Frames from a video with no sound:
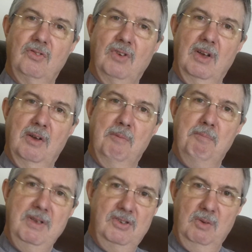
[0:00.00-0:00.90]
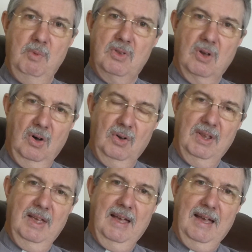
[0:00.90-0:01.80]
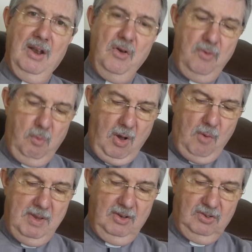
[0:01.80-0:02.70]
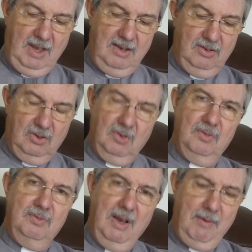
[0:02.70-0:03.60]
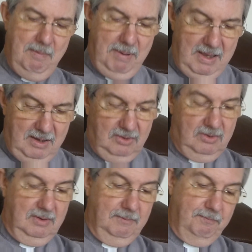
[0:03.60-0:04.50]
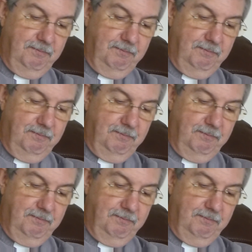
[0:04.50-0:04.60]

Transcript: of meeting with God, an overwhelming sense of knowing peace?